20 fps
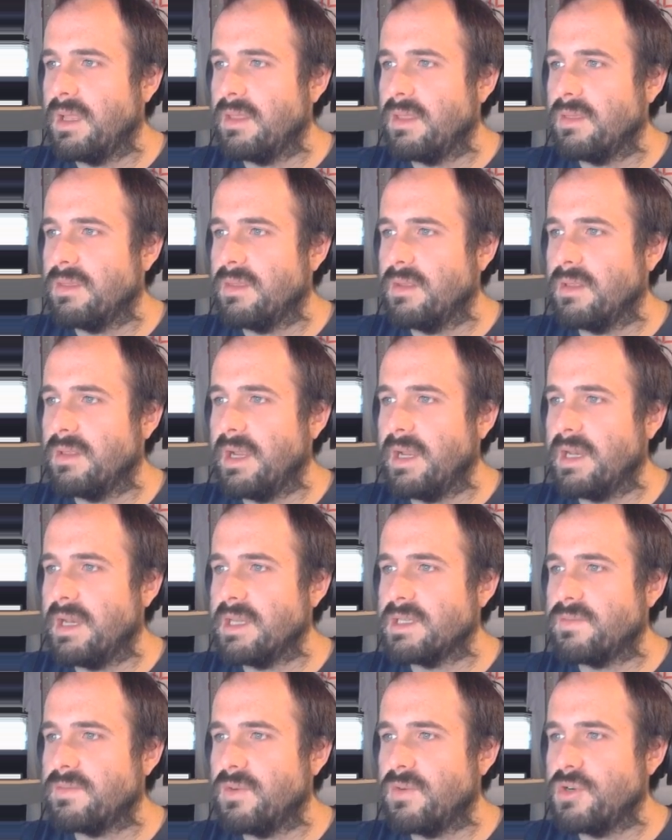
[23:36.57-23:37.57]

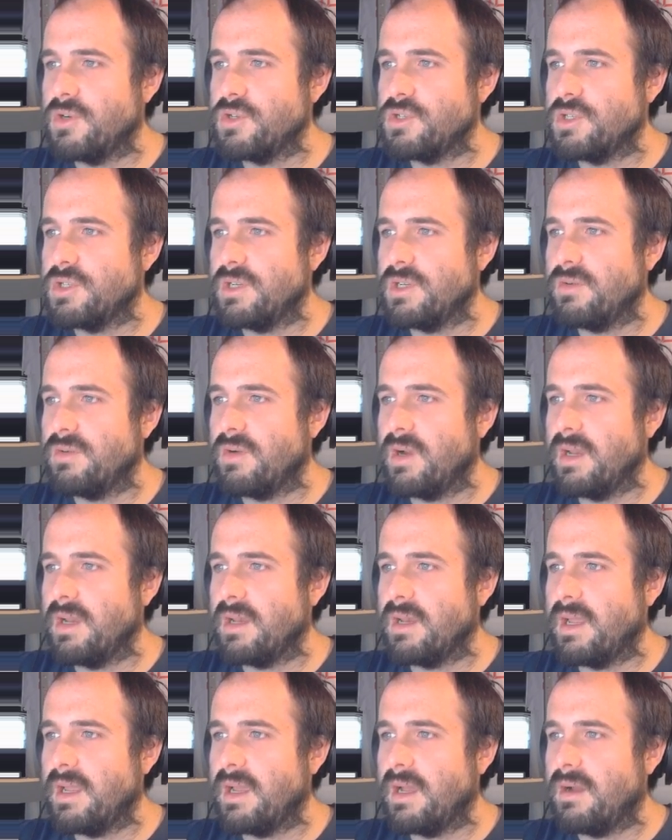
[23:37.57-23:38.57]
latest version right
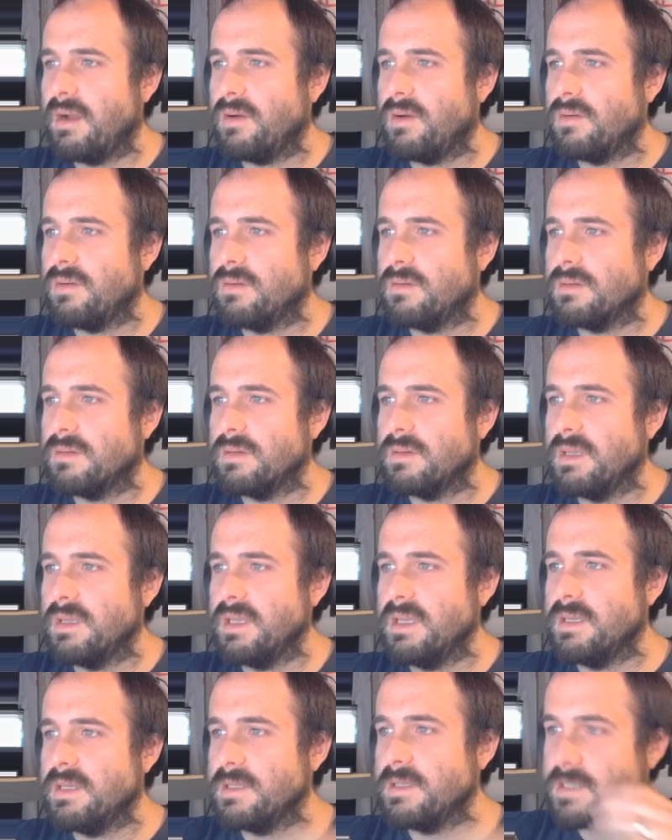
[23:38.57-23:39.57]
now
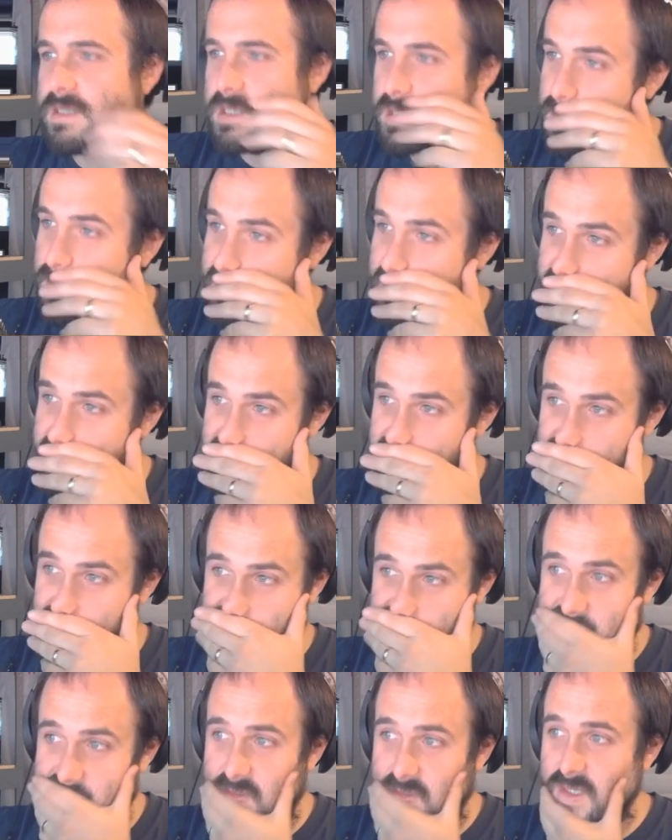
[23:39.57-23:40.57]
is
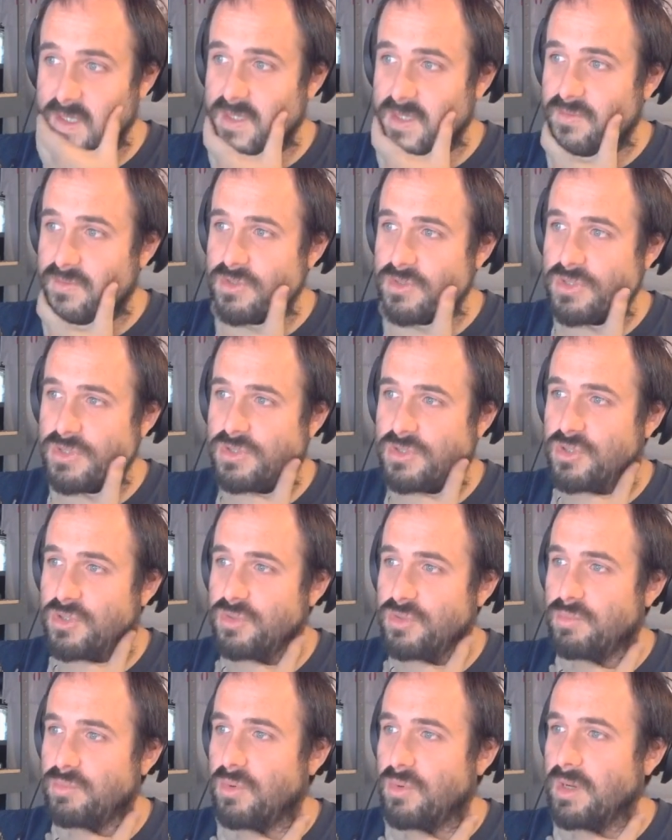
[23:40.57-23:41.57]
this version
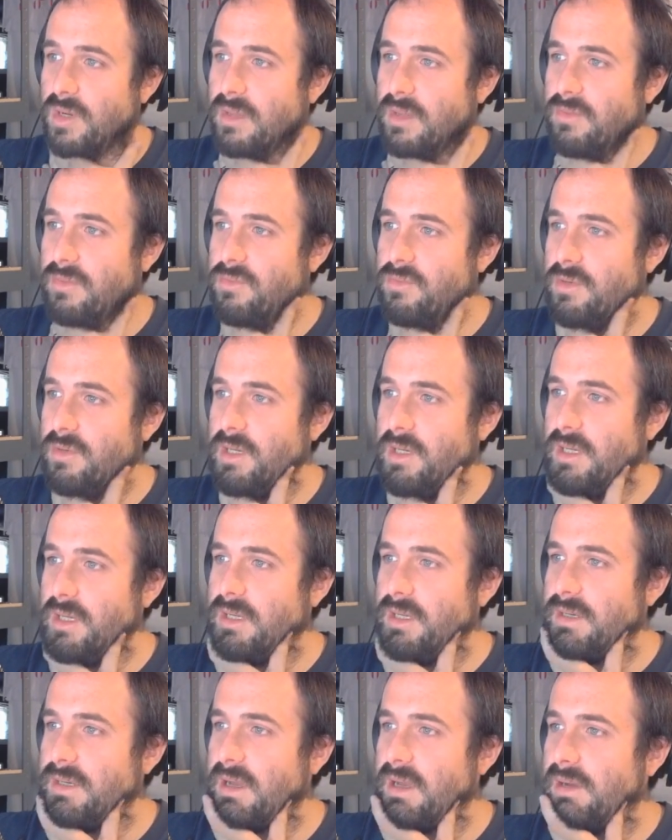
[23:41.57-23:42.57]

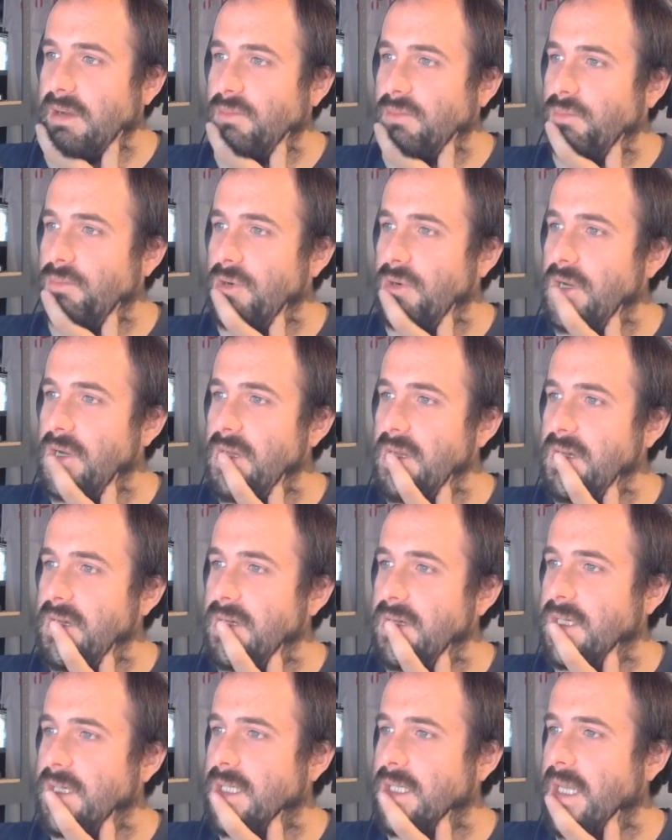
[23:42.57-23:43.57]

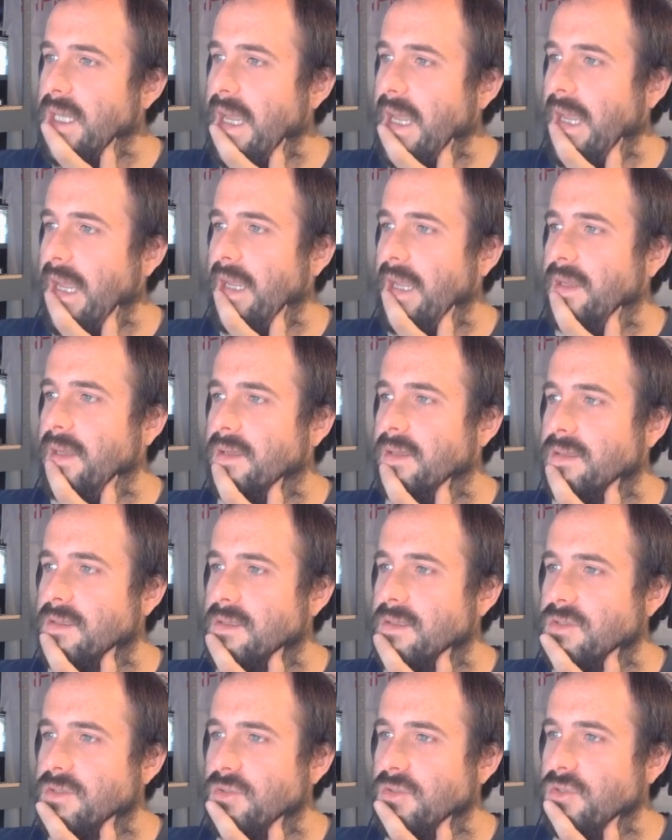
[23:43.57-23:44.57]
2.3.1a.
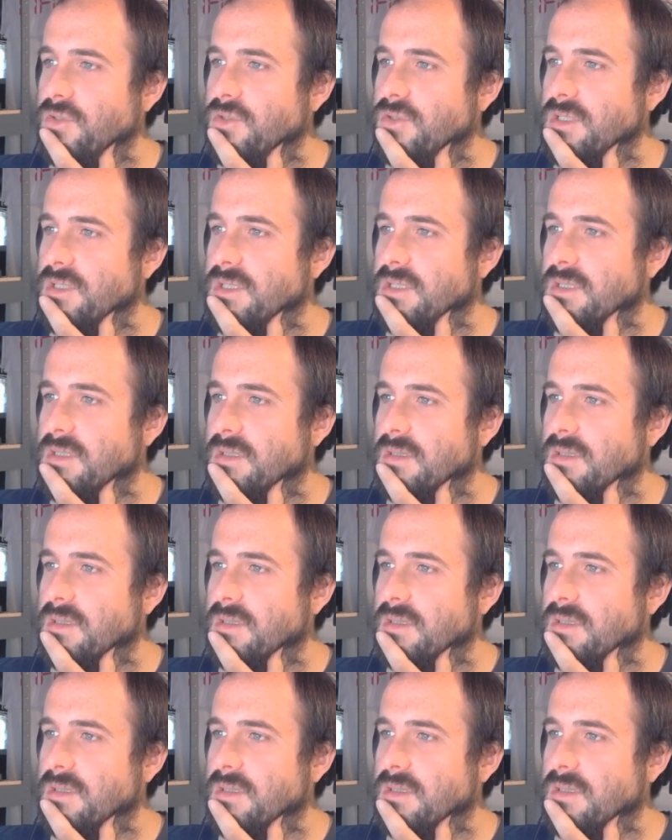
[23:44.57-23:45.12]
So you just